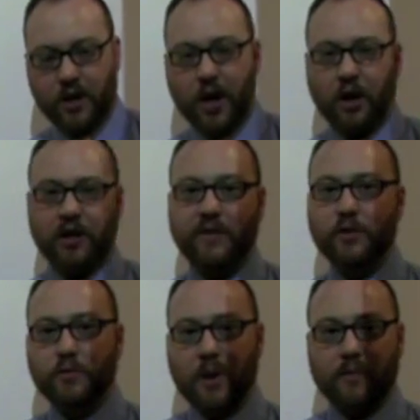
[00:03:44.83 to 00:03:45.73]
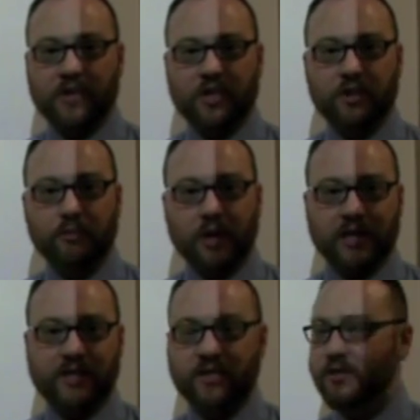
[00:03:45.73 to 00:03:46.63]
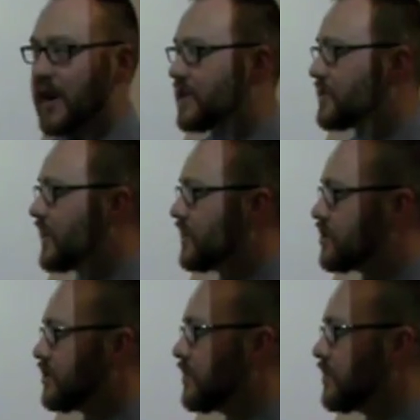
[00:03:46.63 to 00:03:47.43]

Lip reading: I'll give you the preposition plus the translation